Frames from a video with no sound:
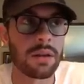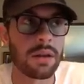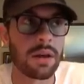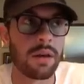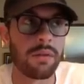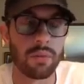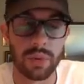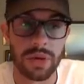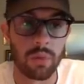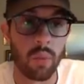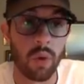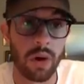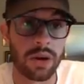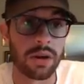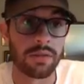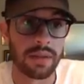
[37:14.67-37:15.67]
of week
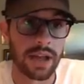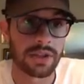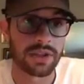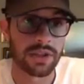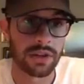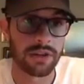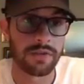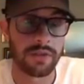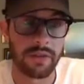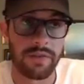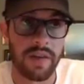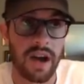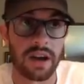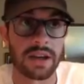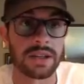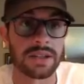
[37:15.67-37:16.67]
one of last year for the
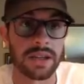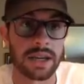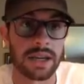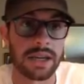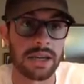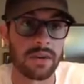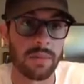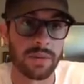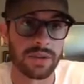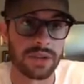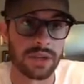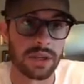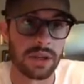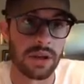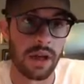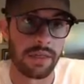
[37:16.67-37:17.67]
Falcons, like he almost
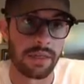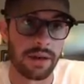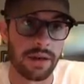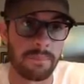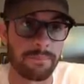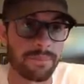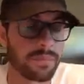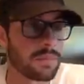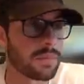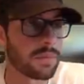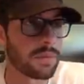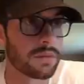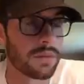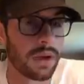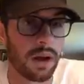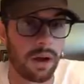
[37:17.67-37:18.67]
did nothing.
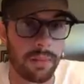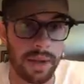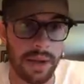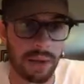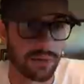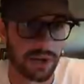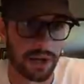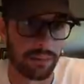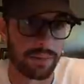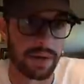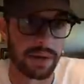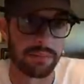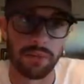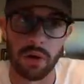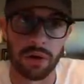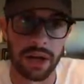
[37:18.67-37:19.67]
And that was like a
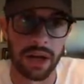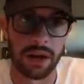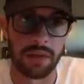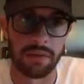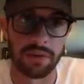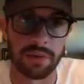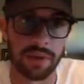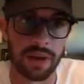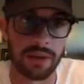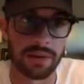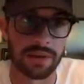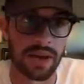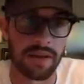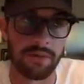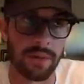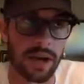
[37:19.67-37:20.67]
big broken coverage play, which
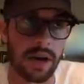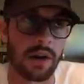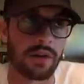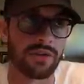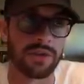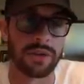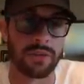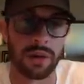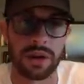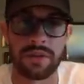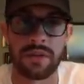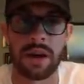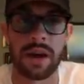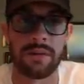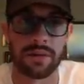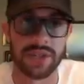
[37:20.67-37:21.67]
gave him like
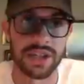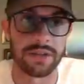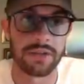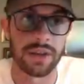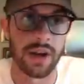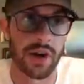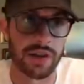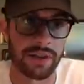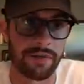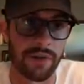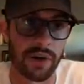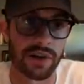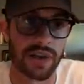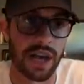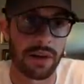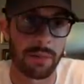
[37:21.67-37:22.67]
125 receiving yards that
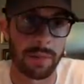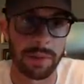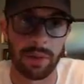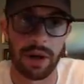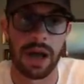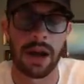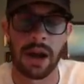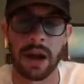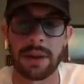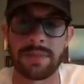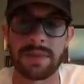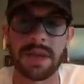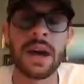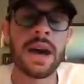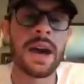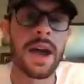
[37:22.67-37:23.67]
first game, and people got hyped,
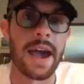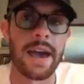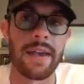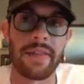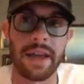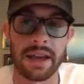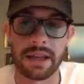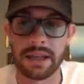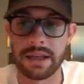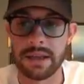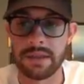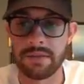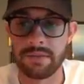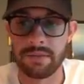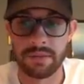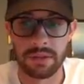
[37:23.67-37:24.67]
and then
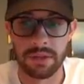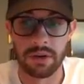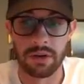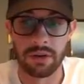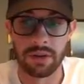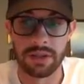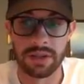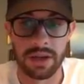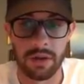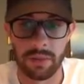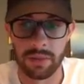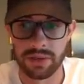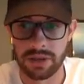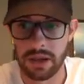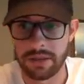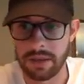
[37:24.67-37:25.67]
he literally did
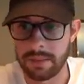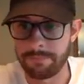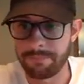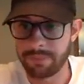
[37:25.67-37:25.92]
almost nothing.